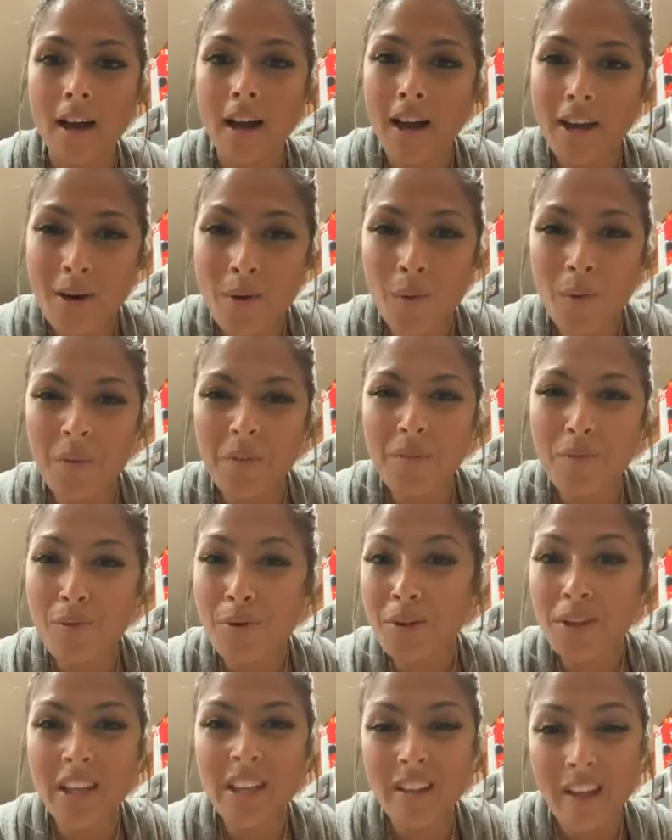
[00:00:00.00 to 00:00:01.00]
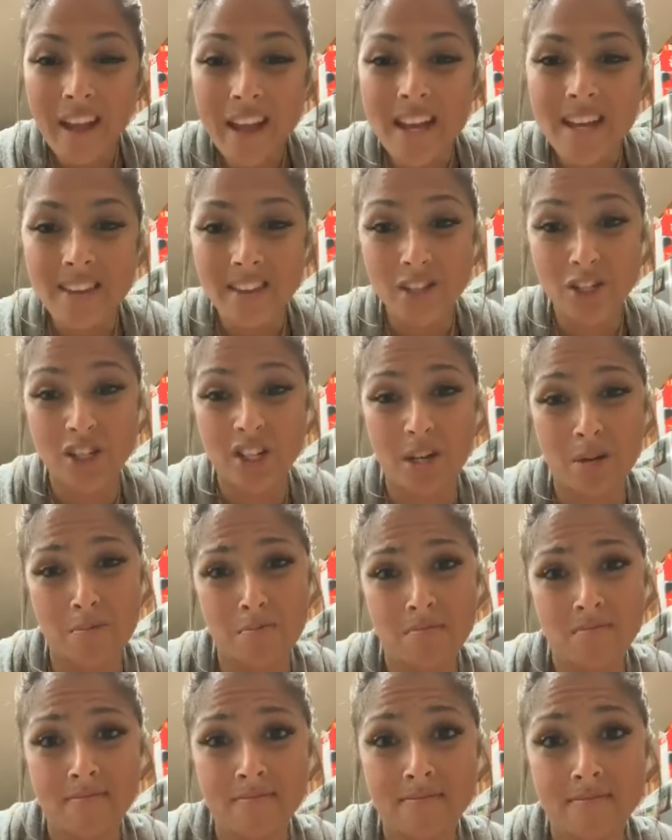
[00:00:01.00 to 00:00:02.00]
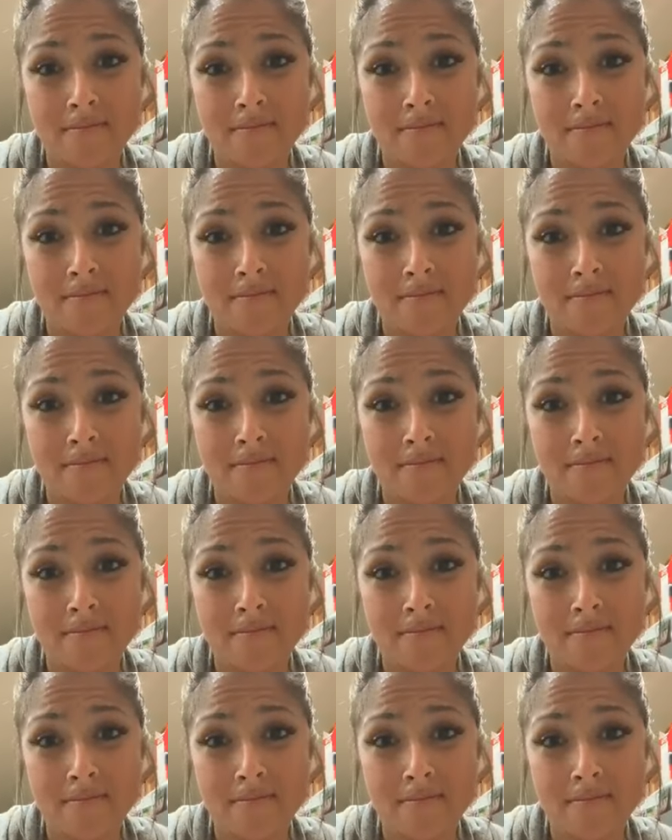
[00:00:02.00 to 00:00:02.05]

I don't really like the gym.